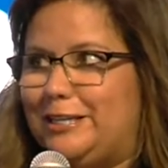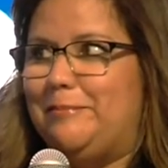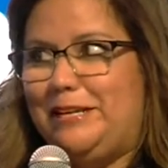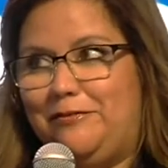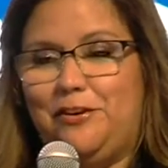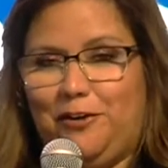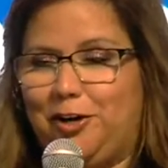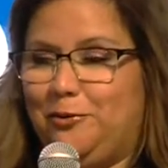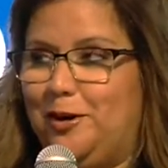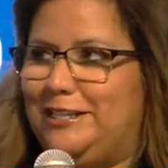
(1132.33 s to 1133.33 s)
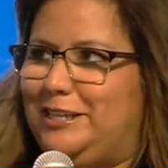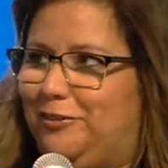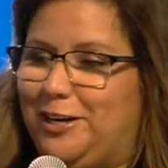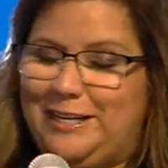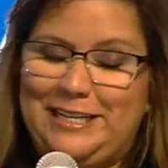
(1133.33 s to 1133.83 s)
I mean, if you've heard it once, you've
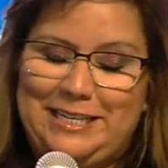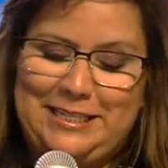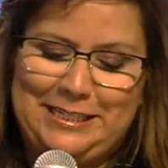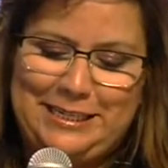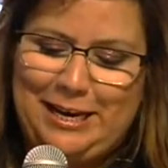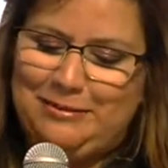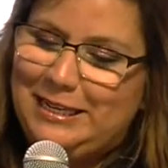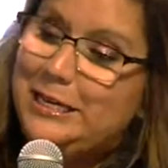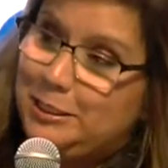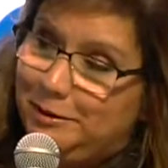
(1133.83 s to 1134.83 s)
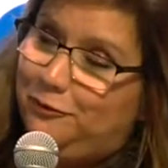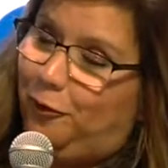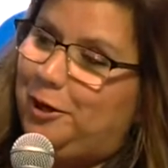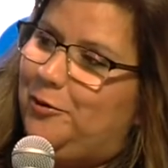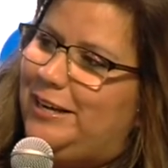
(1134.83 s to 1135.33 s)
heard it a dozen times. It's been
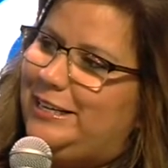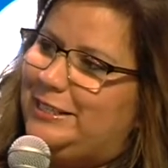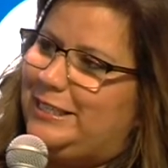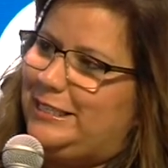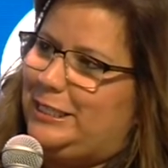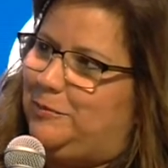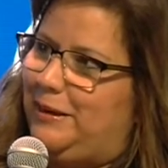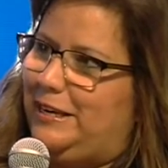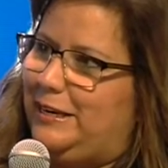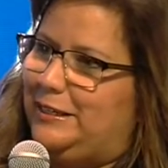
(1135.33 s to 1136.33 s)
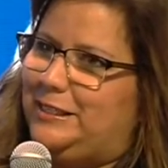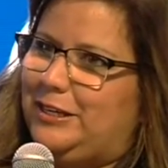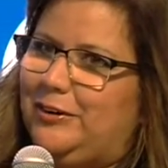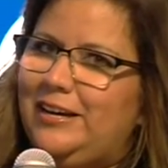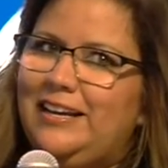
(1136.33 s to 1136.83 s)
41 years since it's been here. And
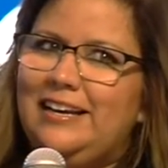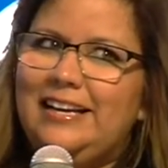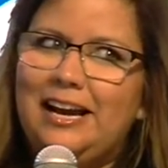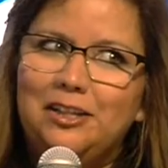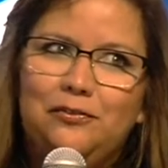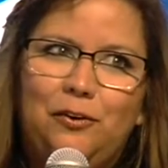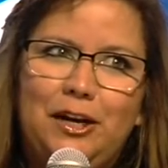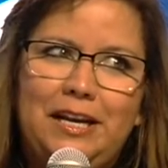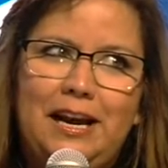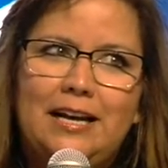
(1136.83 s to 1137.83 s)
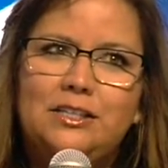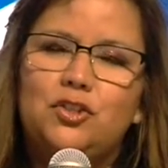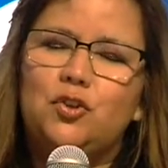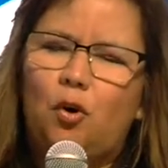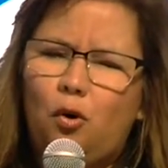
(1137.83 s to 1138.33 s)
so California has
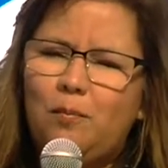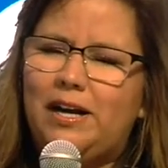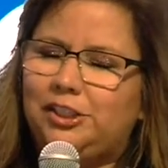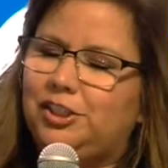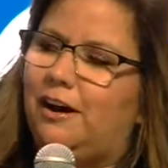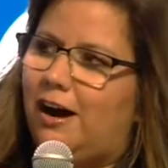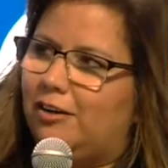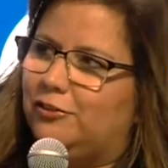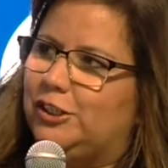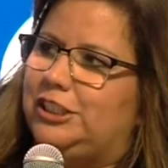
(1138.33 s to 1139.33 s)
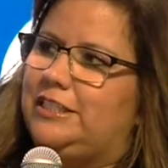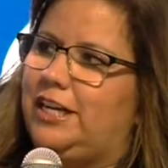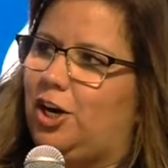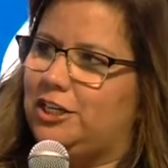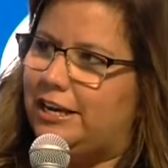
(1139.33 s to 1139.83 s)
so much to offer just in
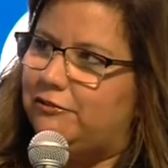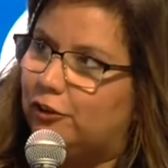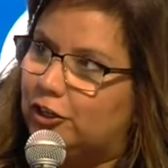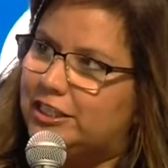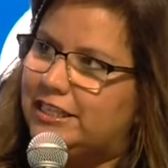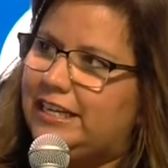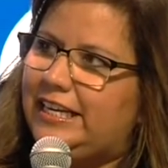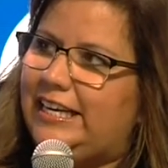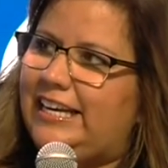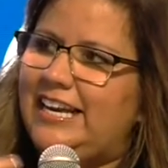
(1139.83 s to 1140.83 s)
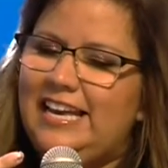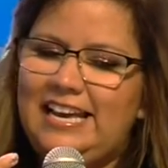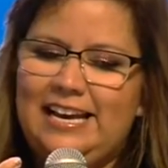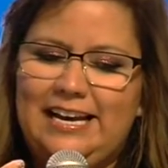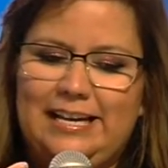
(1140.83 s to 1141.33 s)
our diversity,
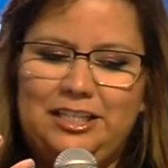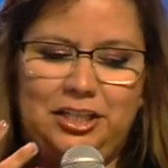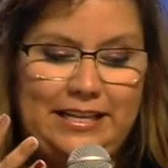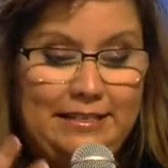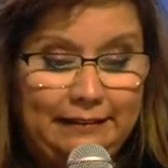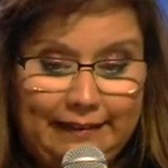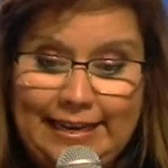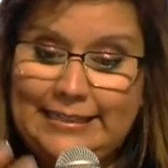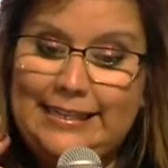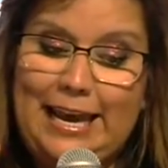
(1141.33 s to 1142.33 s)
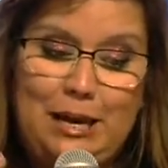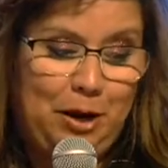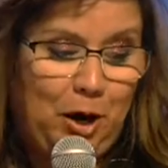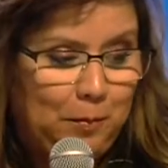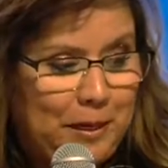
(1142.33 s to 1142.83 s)
just in the landscape
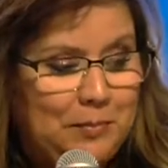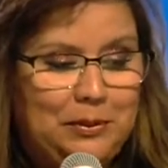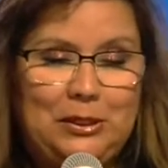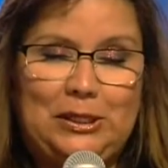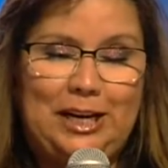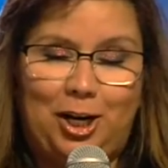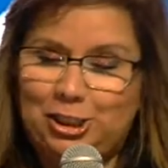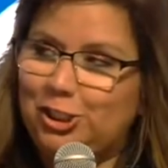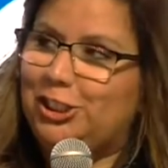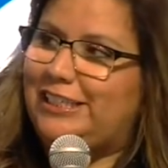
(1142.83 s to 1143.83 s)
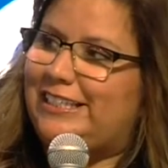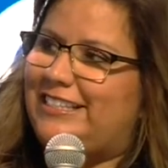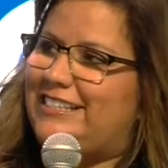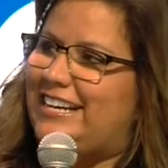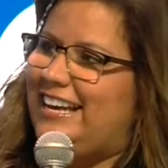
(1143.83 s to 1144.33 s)
people and our
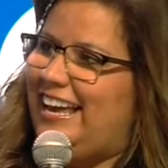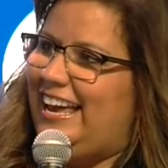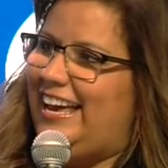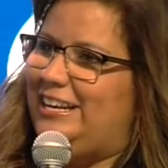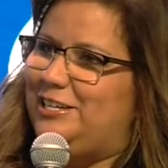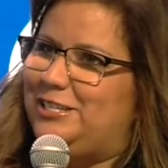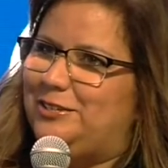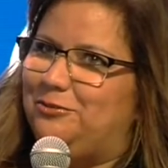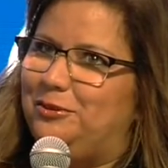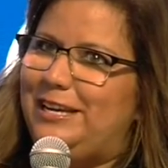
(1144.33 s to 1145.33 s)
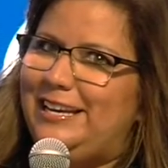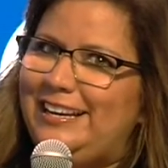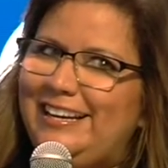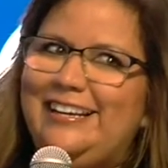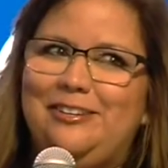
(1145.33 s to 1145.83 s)
churches. And
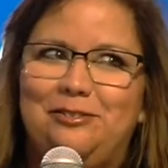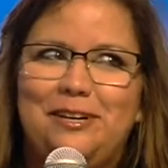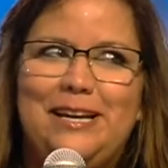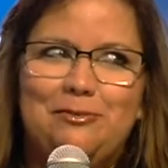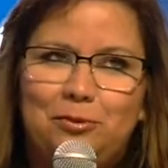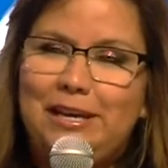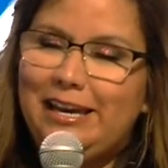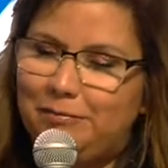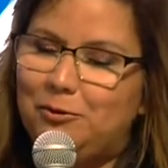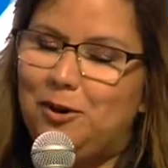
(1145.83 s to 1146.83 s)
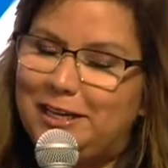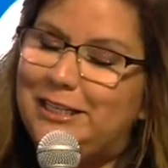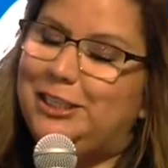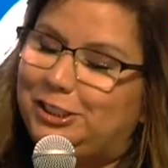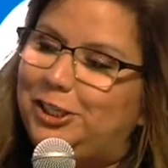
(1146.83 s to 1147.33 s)
we have been wanting
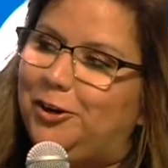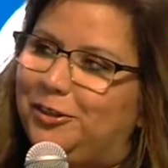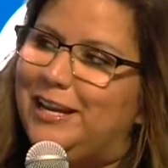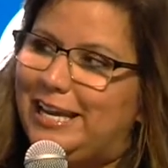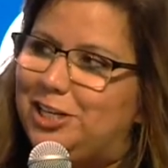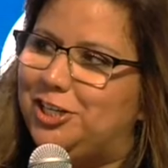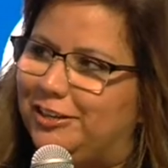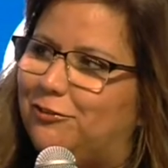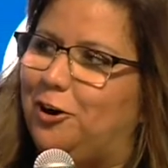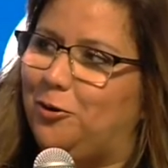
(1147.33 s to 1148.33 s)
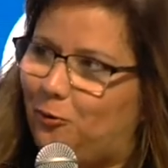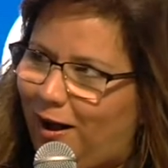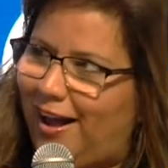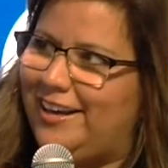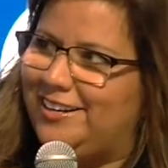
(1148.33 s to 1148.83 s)
to show the nation for a
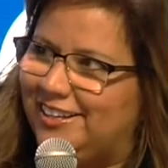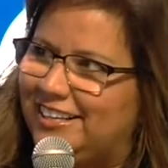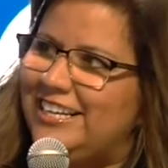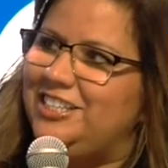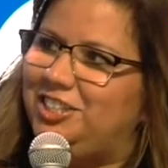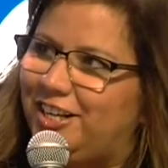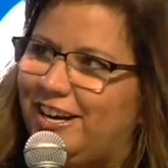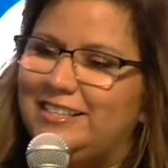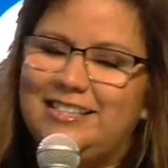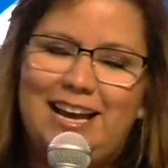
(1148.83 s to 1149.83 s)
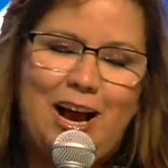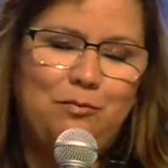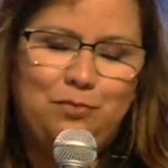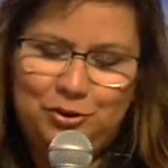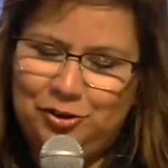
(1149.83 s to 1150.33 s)
while just how
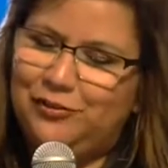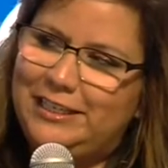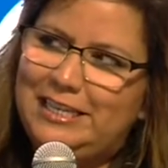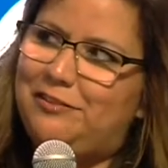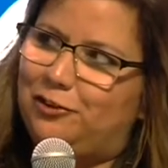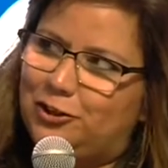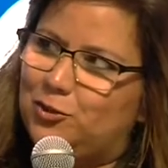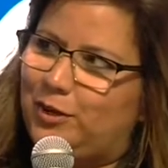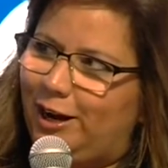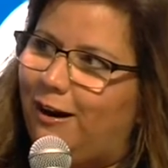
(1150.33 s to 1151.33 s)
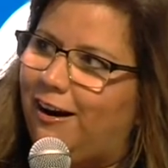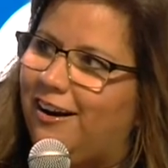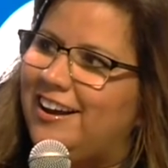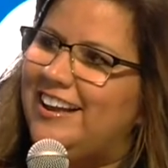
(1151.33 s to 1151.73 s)
beautifully diverse we are.